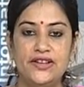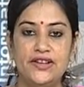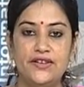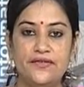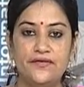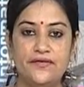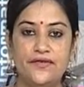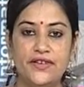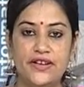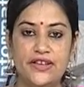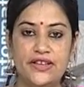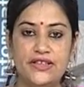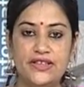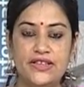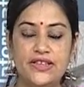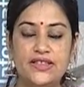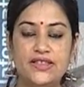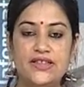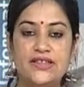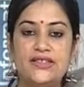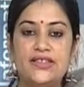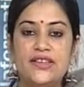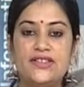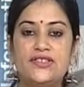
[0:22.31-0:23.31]
Dear friends,
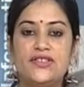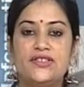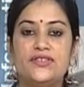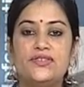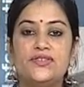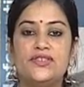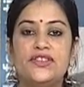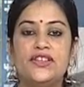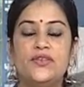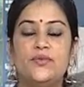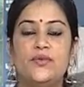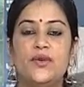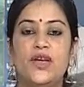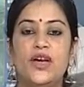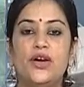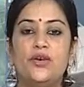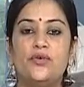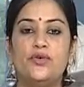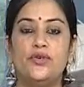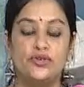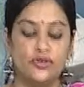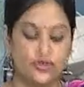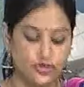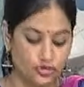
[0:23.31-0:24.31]
in this session today we are
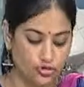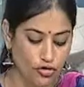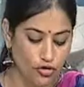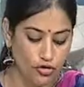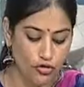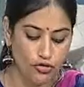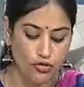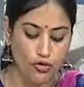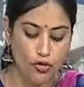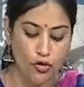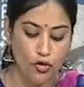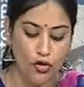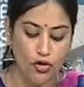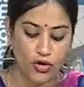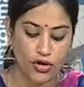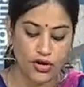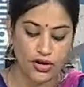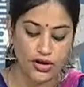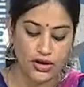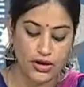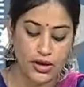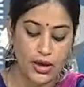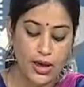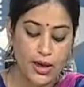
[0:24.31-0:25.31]
going to talk
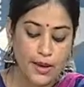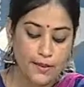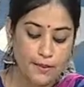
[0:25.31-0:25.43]
on